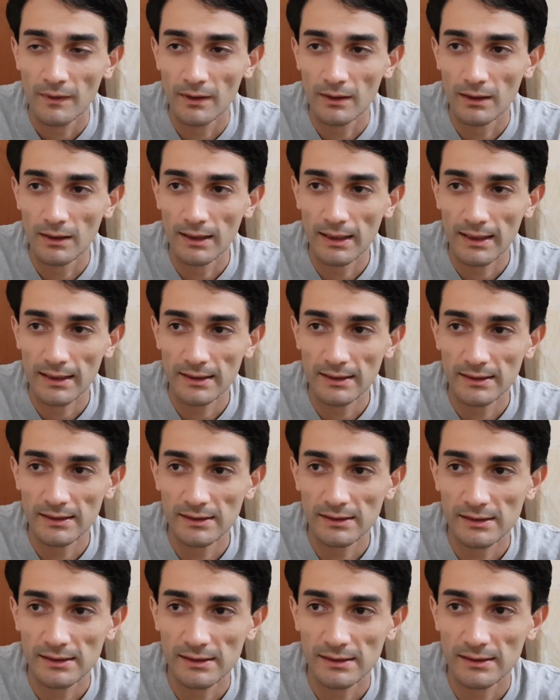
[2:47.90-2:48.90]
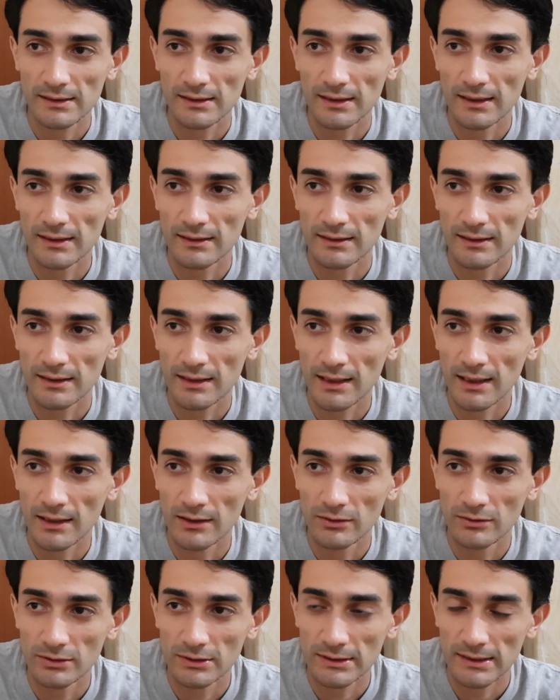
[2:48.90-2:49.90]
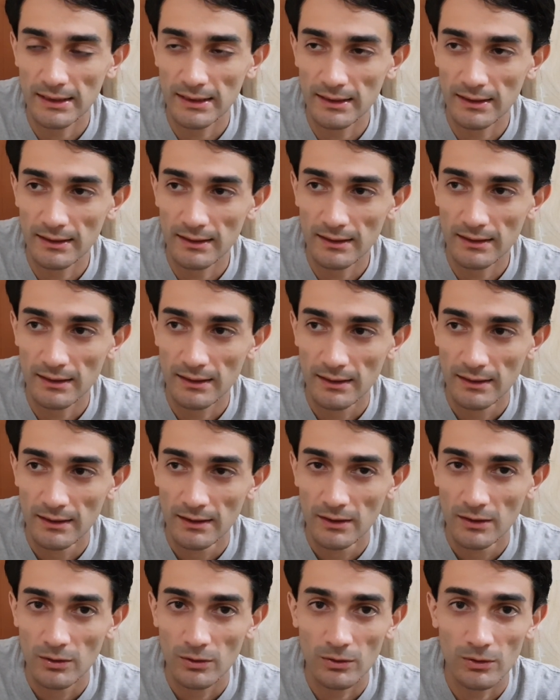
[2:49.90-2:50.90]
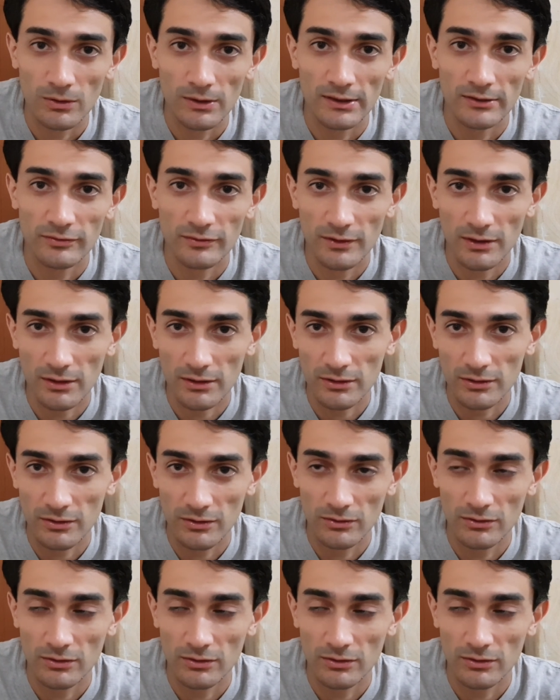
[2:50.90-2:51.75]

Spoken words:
luggage at the carousel, or if not, you